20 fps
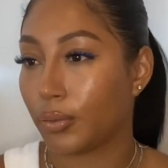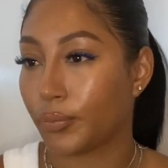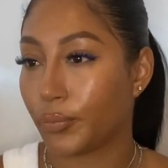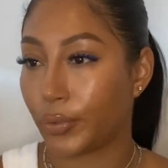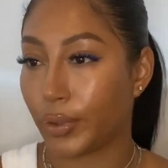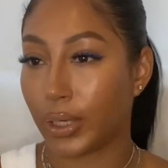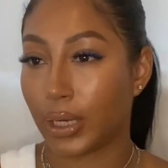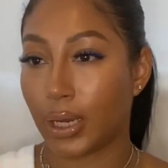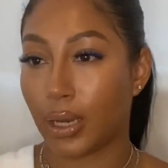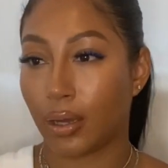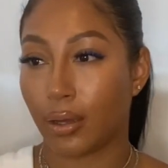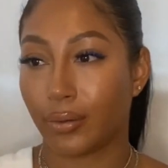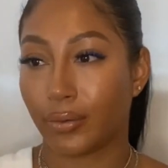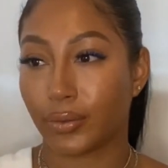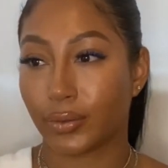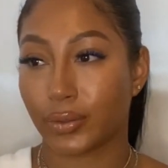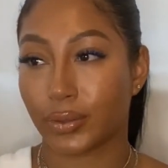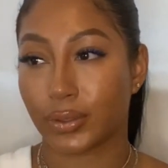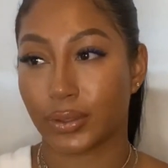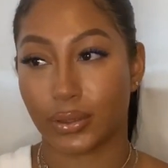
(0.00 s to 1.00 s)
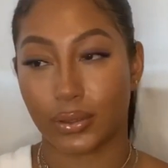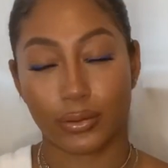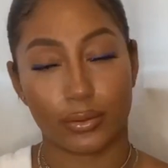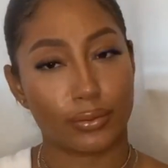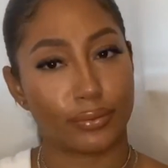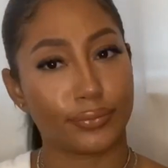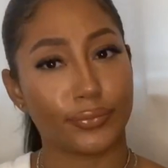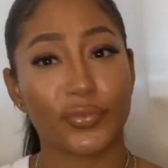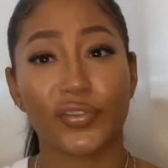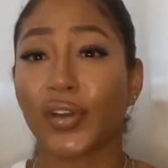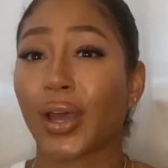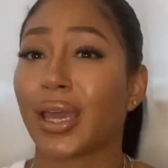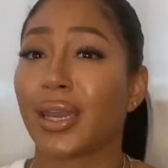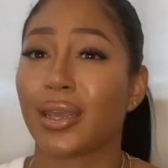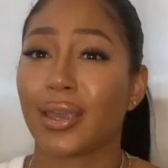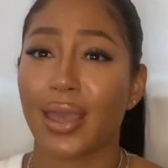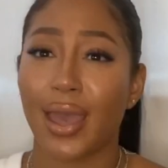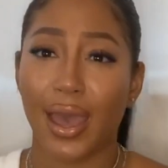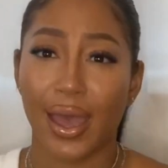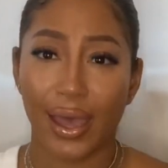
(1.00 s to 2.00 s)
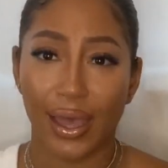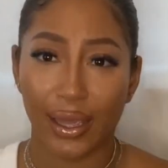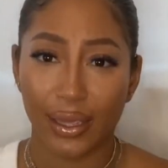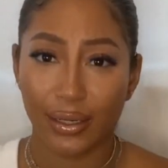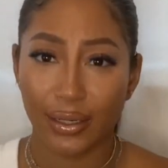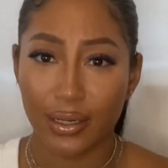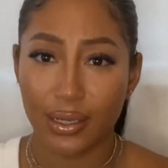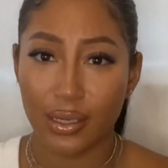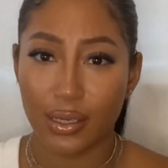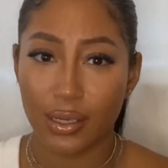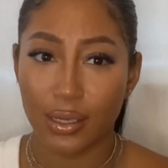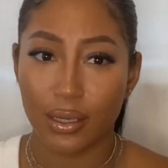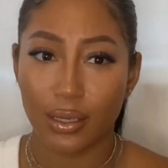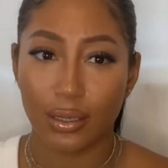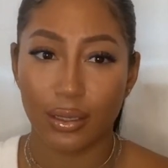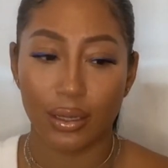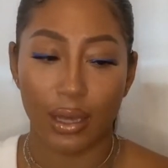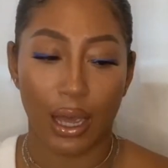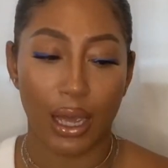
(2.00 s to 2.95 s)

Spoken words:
What else? Fighting acne,